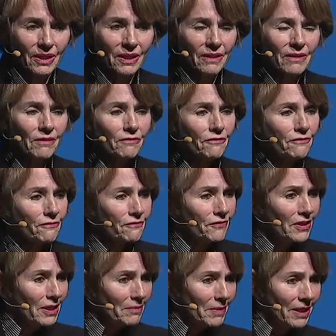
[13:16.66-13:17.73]
the
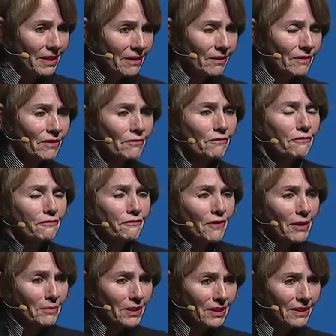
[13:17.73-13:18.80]
female, the
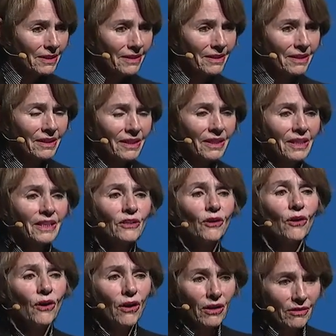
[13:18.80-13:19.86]
feminine in
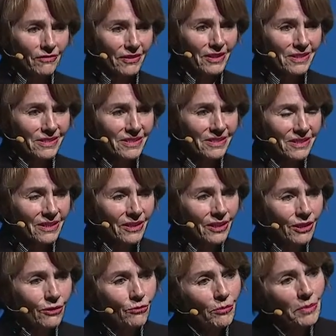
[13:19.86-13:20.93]
all of us
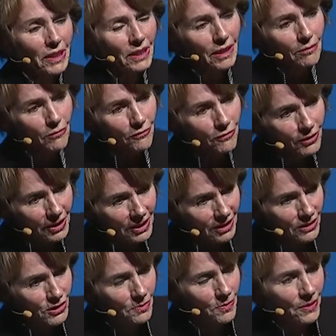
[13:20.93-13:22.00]
will become fully
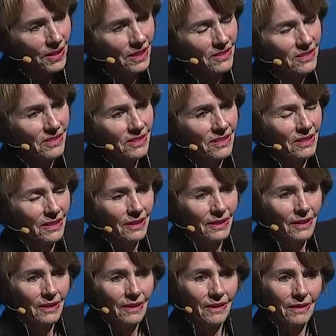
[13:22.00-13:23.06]
expressed.
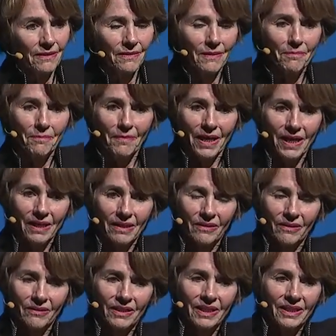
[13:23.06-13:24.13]
The
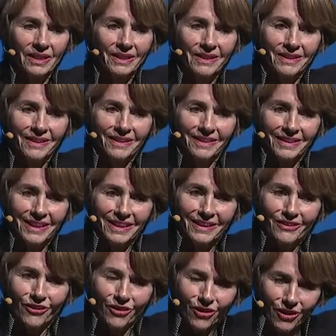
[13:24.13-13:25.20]
male
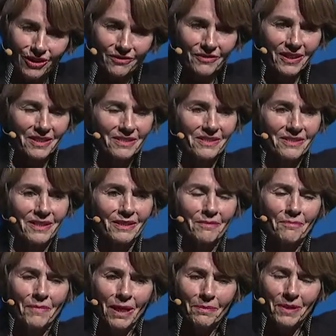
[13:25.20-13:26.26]
in all of us that
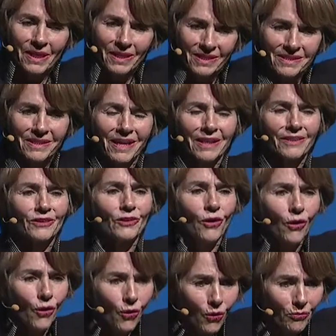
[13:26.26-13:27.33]
maybe has gotten
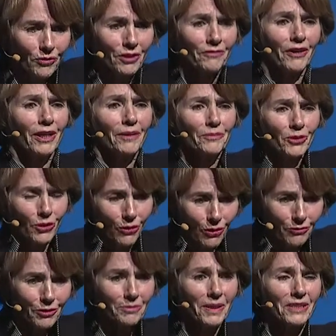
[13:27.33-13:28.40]
overdeveloped,
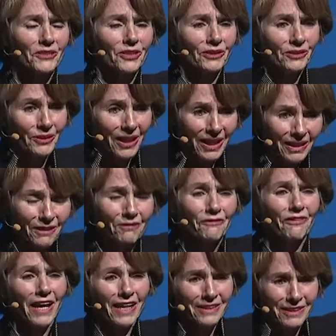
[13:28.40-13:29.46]
over-muscular, and in
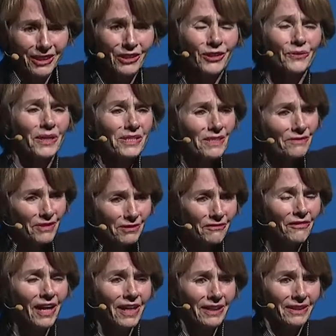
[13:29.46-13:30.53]
fact aggressive and
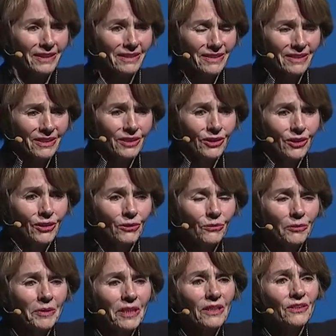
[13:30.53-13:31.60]
violent will
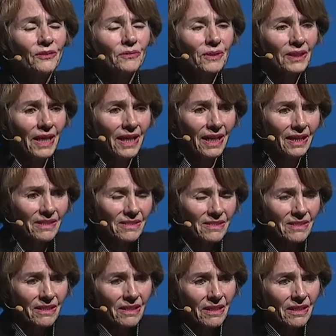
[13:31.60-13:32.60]
begin to relax,